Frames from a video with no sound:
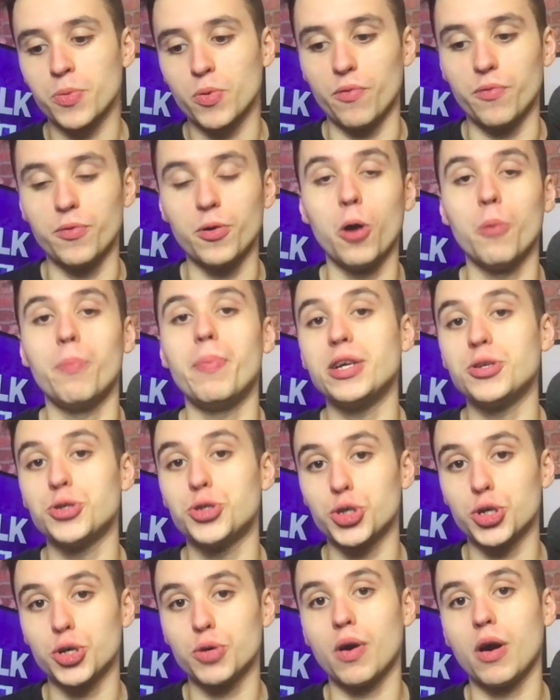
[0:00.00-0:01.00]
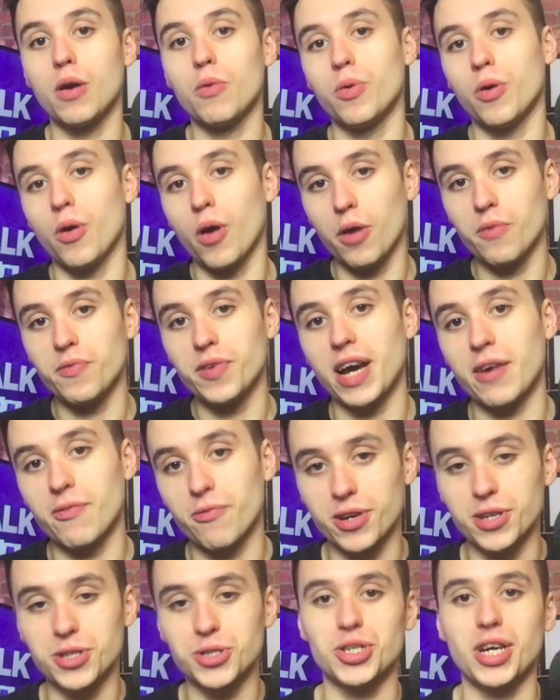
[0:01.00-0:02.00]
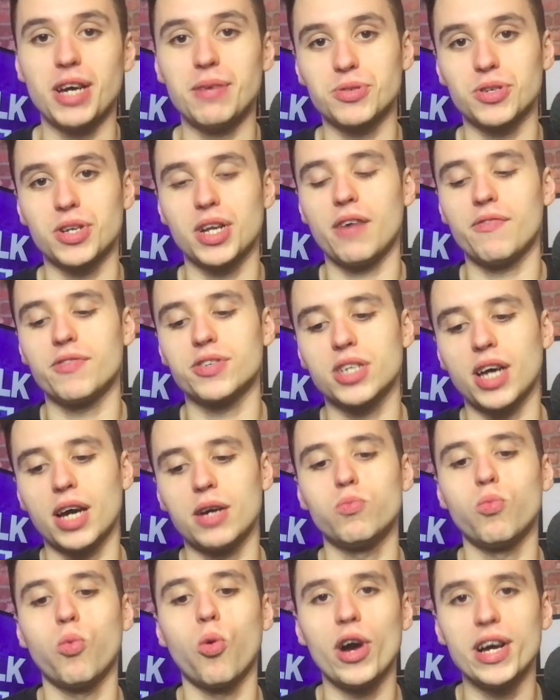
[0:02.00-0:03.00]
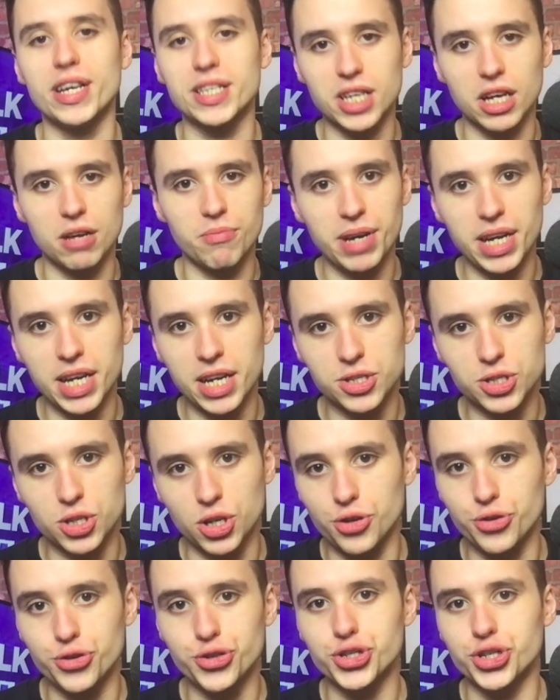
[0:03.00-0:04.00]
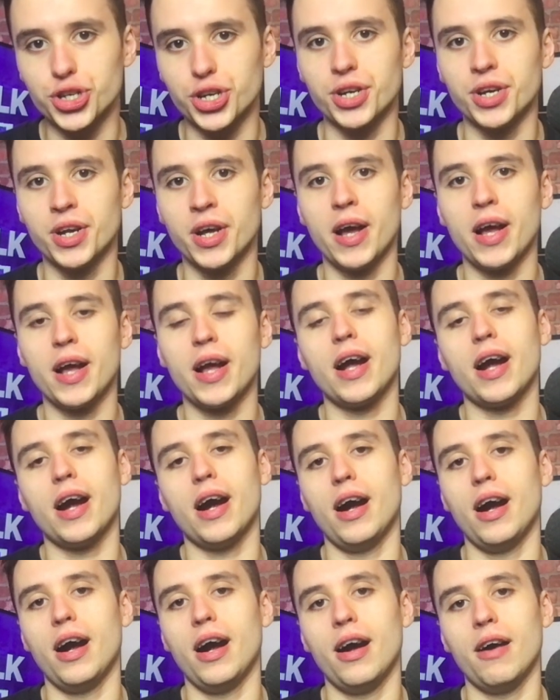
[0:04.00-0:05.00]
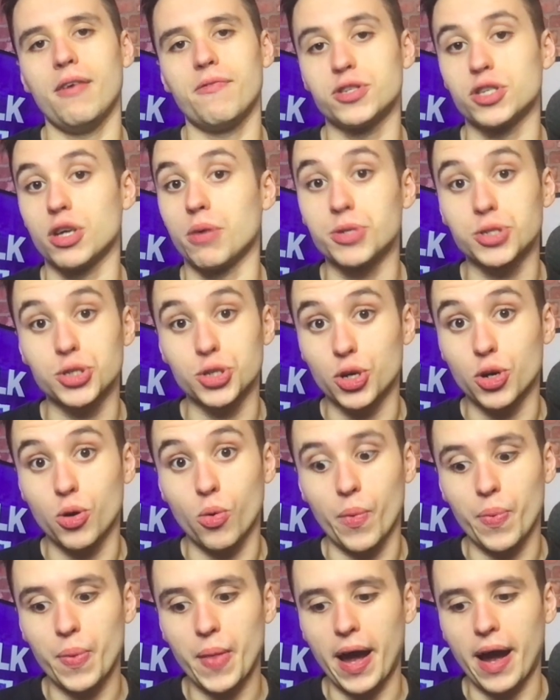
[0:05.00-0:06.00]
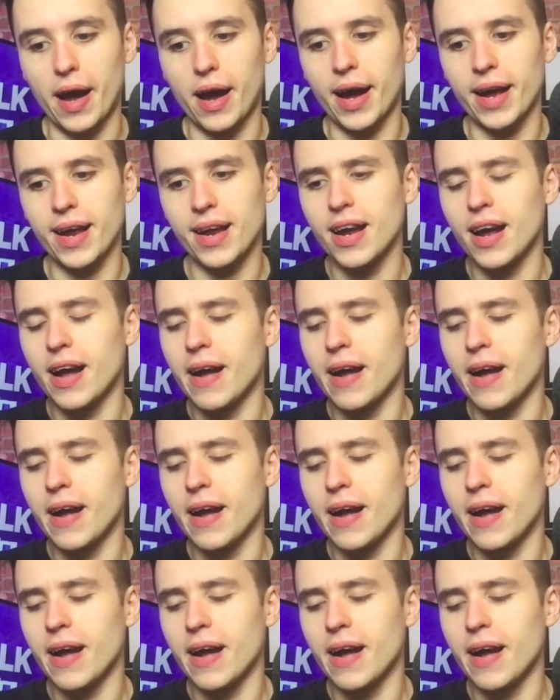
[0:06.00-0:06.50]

With no Ben Chilwell, we'll hopefully have Reece James on the other side. What is going to be the solution for Thomas Tuchel on that?